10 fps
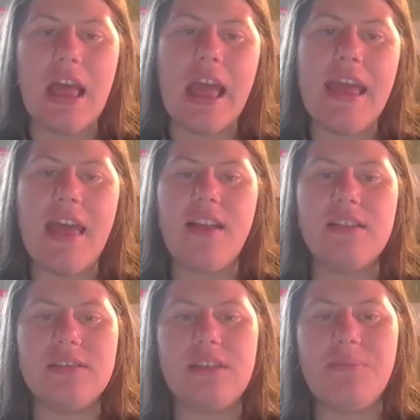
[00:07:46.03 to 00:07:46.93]

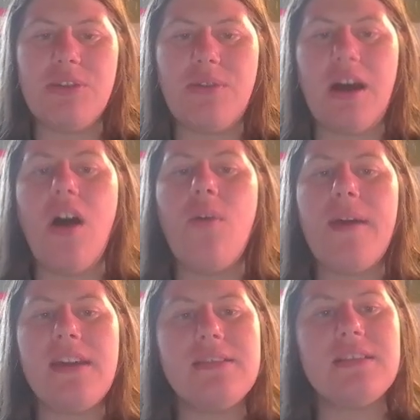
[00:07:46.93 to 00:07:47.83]
ALW,
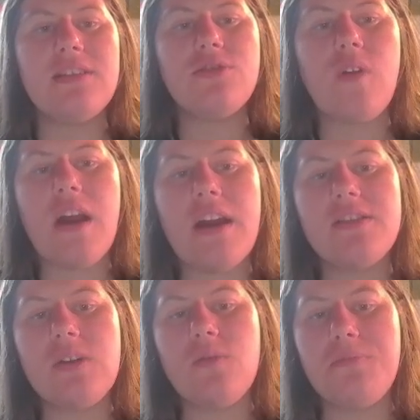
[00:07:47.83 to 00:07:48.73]
always try
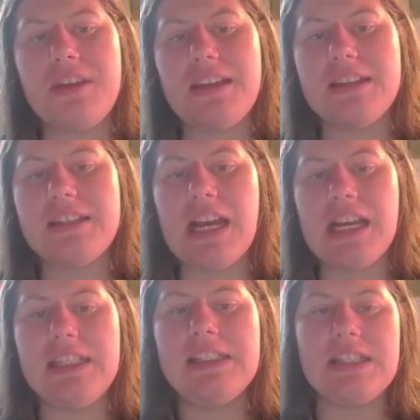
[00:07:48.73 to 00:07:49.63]
to be
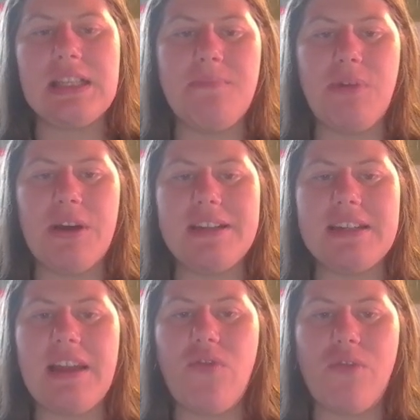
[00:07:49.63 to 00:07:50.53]
nice, but
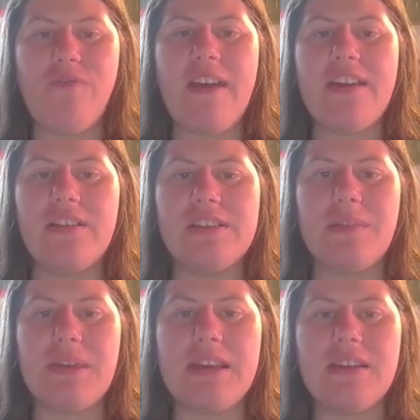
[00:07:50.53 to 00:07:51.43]
never fail
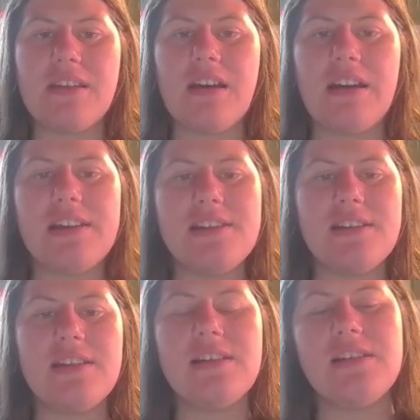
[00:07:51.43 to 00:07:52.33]
to be kind.
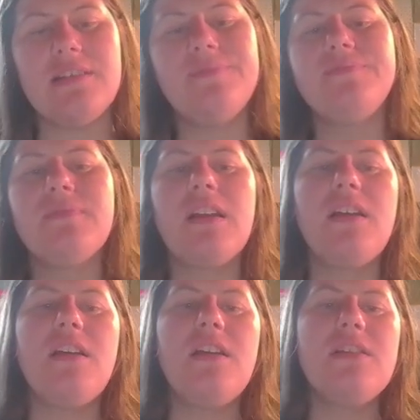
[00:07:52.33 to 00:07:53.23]

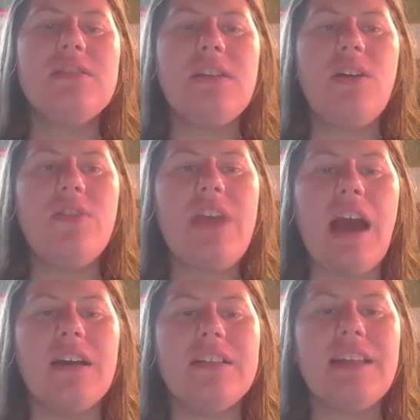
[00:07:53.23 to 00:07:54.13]
So yeah,
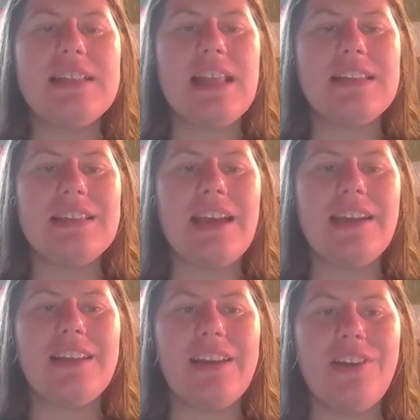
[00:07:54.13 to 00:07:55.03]
that's that
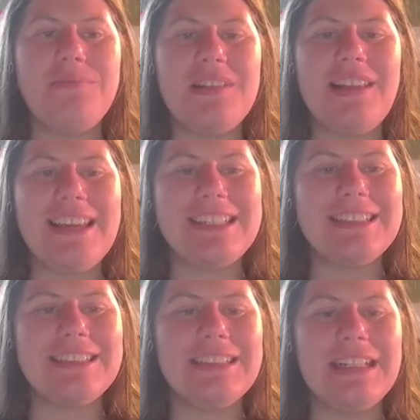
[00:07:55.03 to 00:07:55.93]
design. I hope you like it.
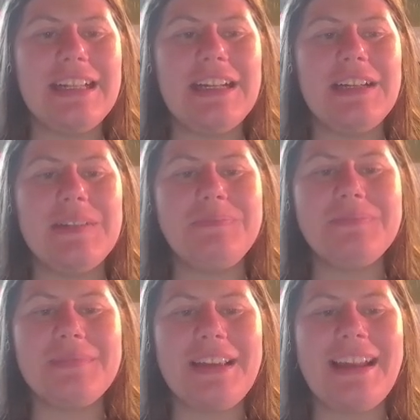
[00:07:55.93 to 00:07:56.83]

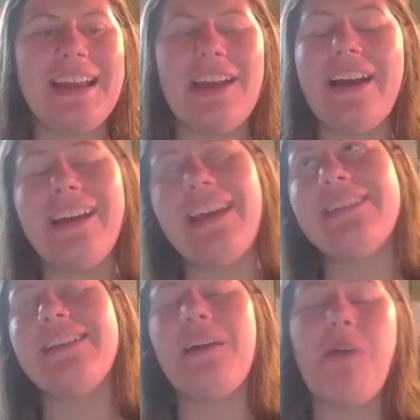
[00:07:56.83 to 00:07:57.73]
And I,
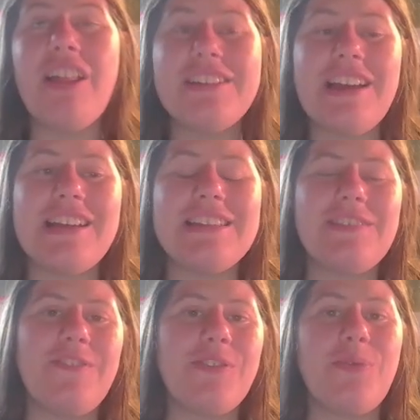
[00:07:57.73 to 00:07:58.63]
again,
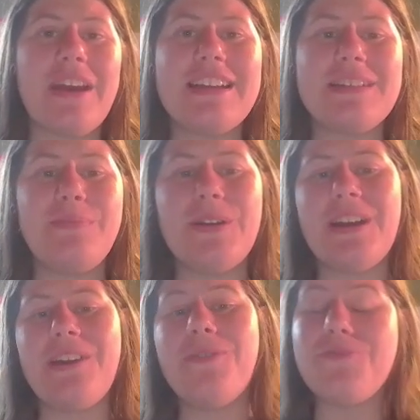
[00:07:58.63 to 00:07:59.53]
apologize for the wait, but
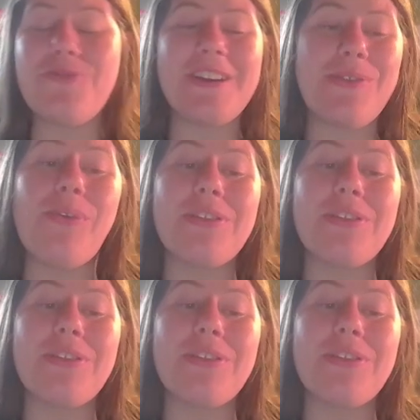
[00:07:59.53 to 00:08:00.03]
I hope you find it